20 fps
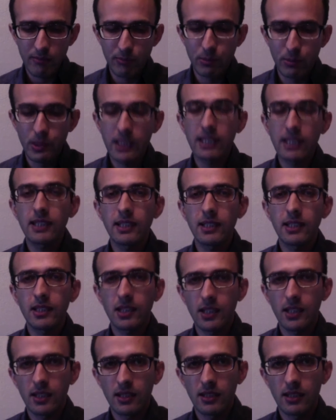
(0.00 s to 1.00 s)

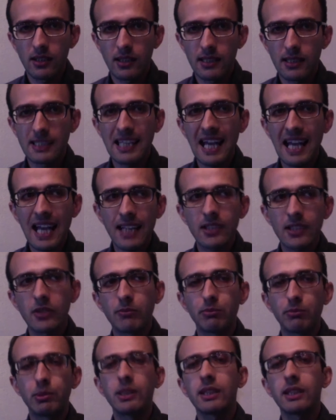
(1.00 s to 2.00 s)
the act
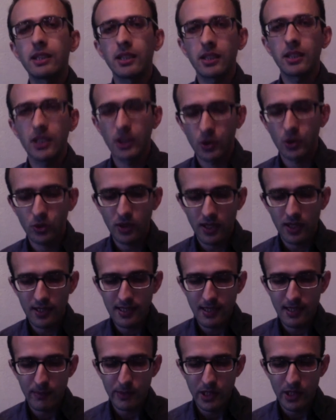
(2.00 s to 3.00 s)
of bringing into
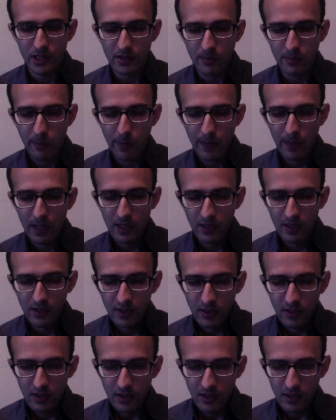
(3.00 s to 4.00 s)
conception,
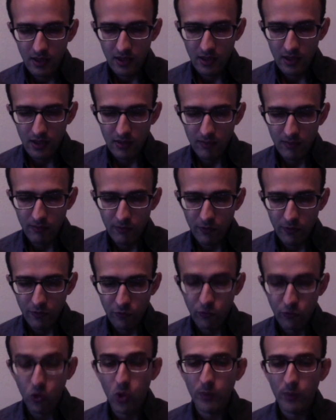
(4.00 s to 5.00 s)

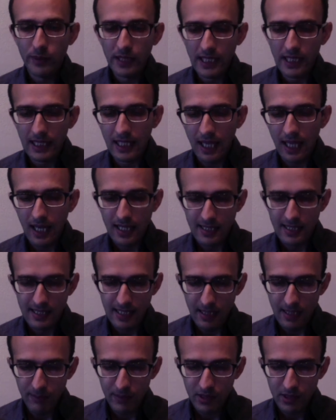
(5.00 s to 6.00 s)
forming a
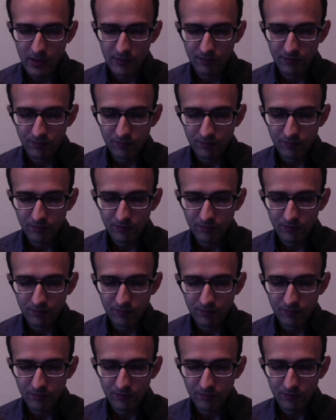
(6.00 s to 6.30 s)
concept.